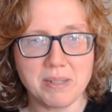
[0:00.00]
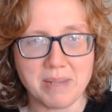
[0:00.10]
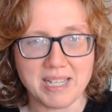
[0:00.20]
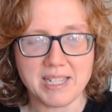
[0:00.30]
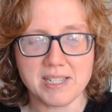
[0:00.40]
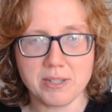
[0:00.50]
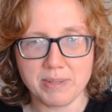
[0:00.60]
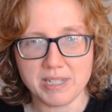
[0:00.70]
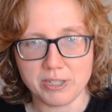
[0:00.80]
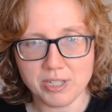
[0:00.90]
make these
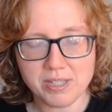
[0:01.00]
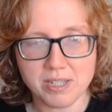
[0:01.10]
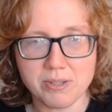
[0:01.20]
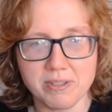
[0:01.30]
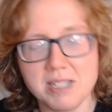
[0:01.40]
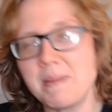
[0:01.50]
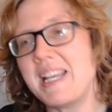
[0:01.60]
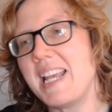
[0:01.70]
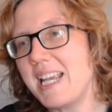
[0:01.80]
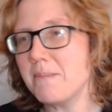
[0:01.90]
three digits is going to
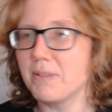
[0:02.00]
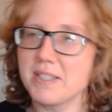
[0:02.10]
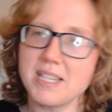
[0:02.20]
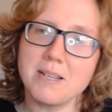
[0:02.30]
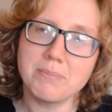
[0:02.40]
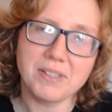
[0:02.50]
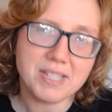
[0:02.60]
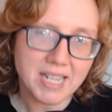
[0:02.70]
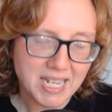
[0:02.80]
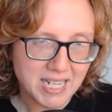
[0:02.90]
be 8 plus 8
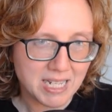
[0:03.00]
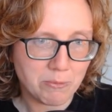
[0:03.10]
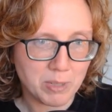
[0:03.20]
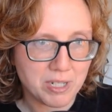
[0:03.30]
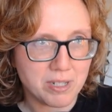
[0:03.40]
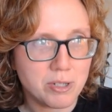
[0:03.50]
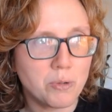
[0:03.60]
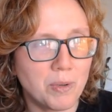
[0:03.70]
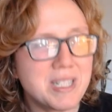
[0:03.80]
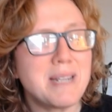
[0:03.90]
plus 8, which is
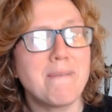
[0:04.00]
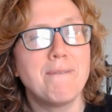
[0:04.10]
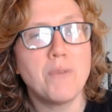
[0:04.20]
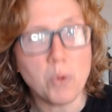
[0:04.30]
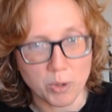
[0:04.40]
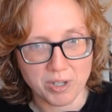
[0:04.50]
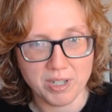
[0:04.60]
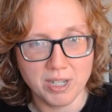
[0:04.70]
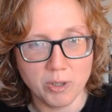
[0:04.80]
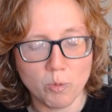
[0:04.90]

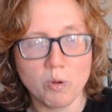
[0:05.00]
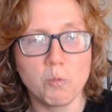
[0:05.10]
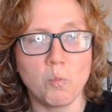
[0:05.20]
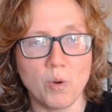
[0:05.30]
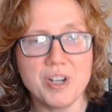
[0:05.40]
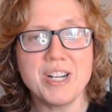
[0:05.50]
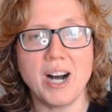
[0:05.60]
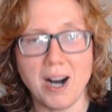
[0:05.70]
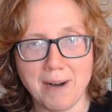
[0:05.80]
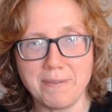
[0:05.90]
24, or one
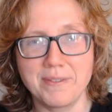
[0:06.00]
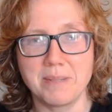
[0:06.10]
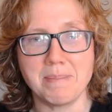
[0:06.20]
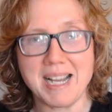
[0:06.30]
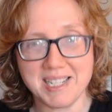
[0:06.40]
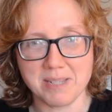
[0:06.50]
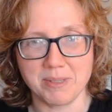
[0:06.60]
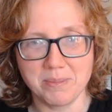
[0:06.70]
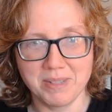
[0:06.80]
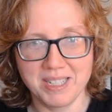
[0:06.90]
off of the
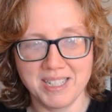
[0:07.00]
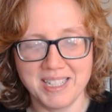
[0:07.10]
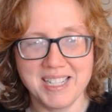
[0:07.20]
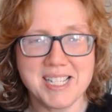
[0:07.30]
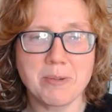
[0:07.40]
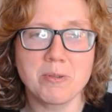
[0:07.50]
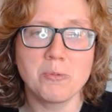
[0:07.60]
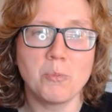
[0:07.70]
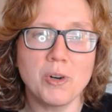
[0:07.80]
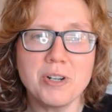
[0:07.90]
maximum. So we're
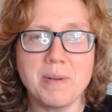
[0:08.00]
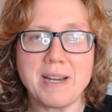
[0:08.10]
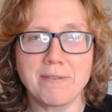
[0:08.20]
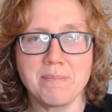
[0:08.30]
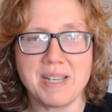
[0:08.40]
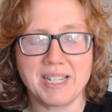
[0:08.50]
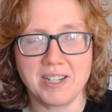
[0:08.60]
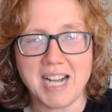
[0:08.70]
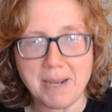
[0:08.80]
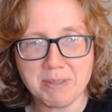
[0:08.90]
one away from being at
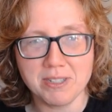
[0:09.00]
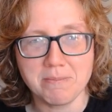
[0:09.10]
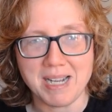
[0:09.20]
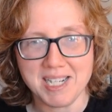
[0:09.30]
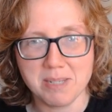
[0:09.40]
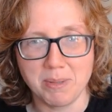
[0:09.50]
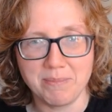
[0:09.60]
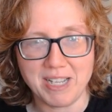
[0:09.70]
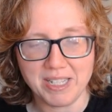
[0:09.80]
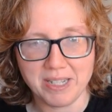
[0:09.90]
our absolute maximum
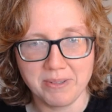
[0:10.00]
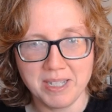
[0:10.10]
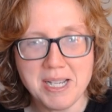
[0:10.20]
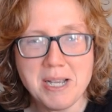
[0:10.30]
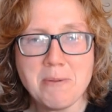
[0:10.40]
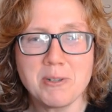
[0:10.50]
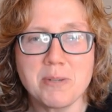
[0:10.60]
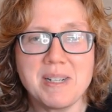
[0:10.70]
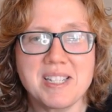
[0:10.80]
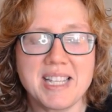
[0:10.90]
value, which
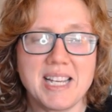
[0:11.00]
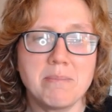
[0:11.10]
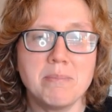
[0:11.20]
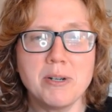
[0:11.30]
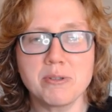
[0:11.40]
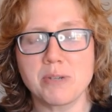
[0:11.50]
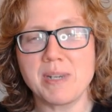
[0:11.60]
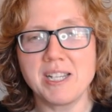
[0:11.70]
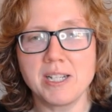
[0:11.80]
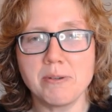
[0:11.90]
means that at most we
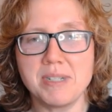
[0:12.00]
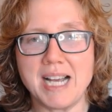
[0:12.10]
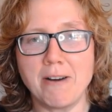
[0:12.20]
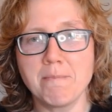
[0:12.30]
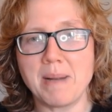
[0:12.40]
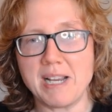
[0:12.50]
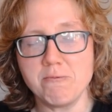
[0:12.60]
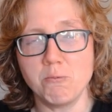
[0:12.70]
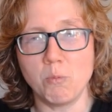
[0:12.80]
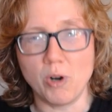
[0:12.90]
can go down by
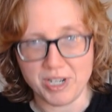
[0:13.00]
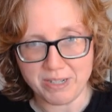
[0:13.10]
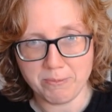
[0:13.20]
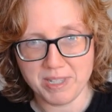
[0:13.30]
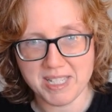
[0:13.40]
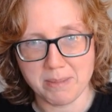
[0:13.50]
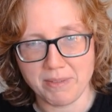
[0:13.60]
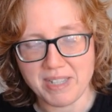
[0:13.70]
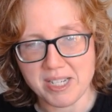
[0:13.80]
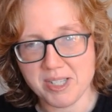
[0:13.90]
one with some
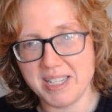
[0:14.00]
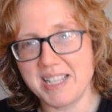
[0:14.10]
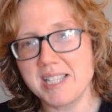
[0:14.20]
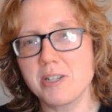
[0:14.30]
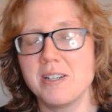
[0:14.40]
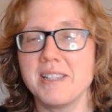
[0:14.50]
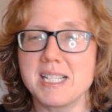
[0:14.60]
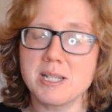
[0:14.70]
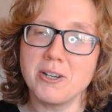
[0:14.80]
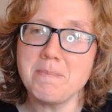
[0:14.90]
of these. So like this
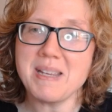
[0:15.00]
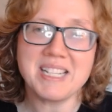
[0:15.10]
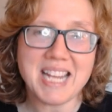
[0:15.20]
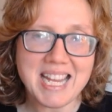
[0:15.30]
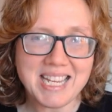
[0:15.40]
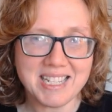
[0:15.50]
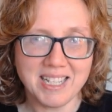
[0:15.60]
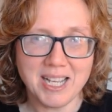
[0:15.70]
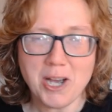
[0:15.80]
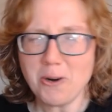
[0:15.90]
could be an 8,
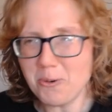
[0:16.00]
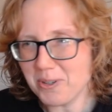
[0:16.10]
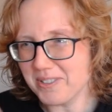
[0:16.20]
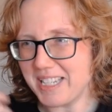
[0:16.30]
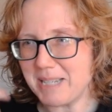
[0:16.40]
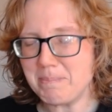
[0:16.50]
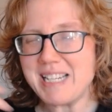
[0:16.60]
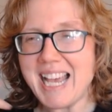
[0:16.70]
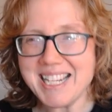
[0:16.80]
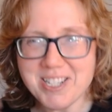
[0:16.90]
or like
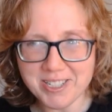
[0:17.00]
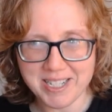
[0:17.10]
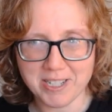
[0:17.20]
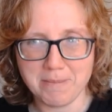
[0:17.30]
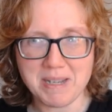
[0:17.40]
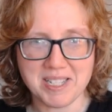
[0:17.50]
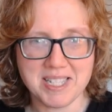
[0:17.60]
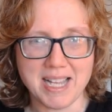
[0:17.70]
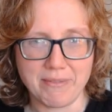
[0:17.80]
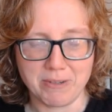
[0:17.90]
potentially it could be a
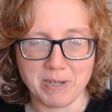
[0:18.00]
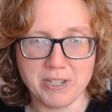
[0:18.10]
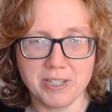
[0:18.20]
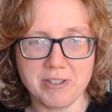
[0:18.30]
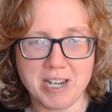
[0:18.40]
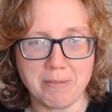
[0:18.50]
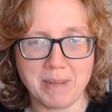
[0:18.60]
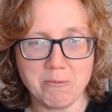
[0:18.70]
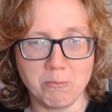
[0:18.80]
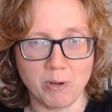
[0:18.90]
7. We could go down
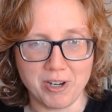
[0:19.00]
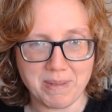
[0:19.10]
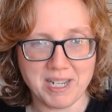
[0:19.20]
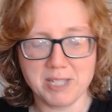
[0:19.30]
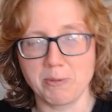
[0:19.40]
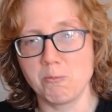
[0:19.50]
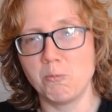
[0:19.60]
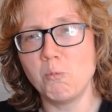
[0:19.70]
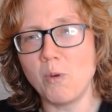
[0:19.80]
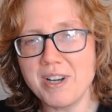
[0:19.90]
by one because we're
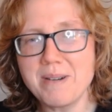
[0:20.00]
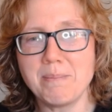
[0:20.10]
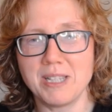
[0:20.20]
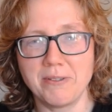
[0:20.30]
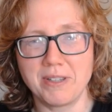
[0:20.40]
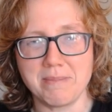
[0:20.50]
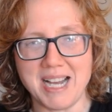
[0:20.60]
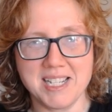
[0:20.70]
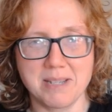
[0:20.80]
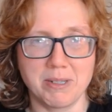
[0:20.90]
one below the
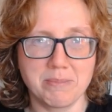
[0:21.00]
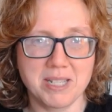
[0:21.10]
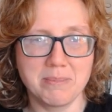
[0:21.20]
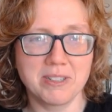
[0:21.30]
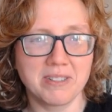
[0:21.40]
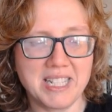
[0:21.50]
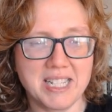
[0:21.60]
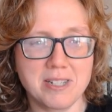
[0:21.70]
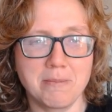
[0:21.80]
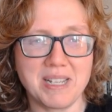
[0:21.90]
maximum. Similarly,
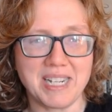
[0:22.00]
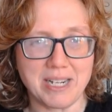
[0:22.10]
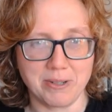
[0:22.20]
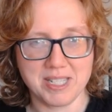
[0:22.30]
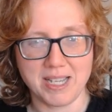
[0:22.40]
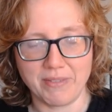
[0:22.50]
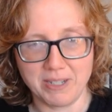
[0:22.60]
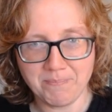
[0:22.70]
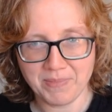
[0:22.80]
this could be an 8 or a 7.